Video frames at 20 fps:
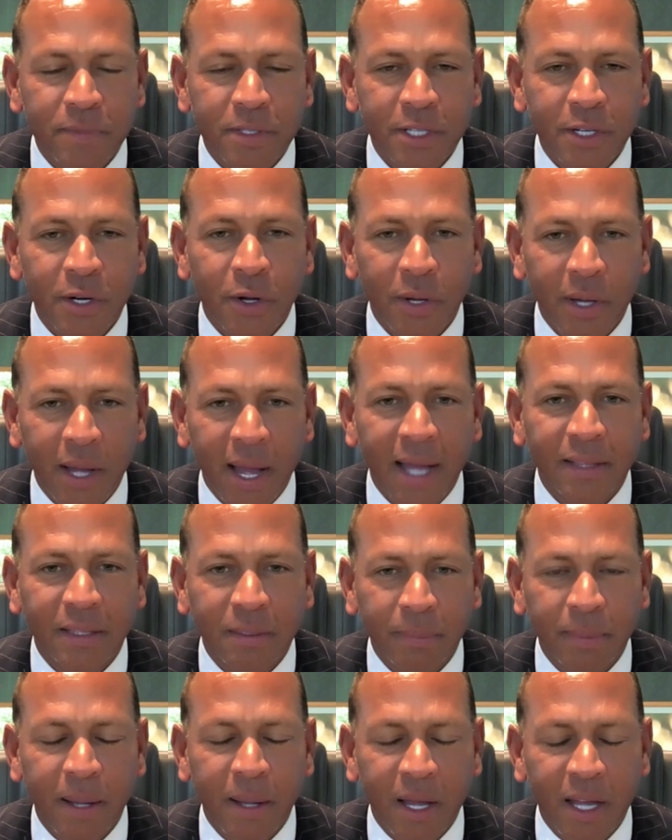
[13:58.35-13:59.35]
at
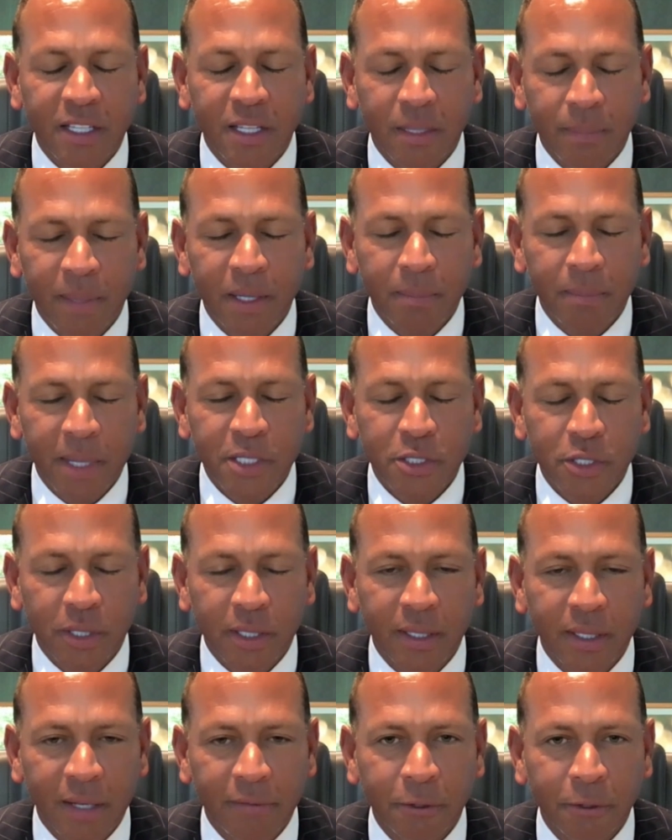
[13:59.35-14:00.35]
the major
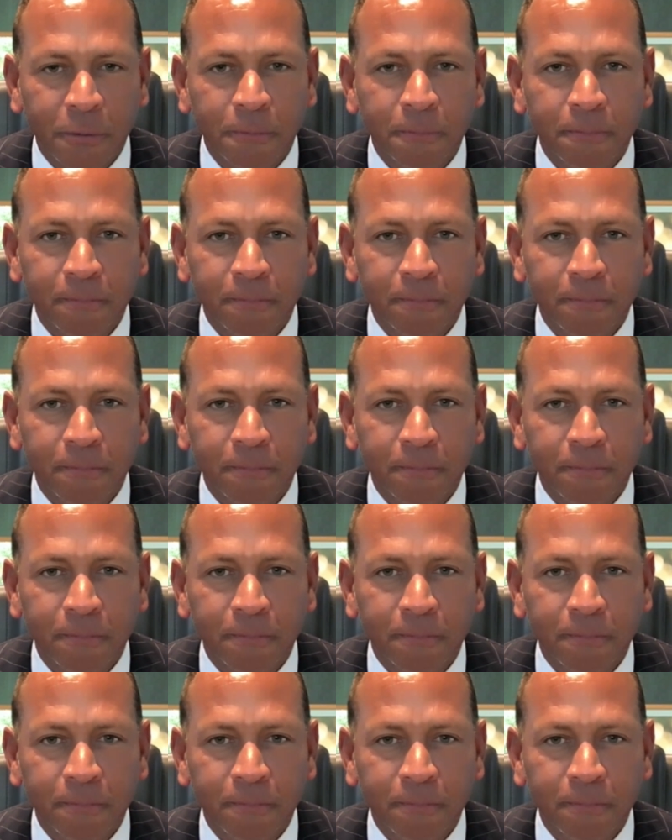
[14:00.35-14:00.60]
league level.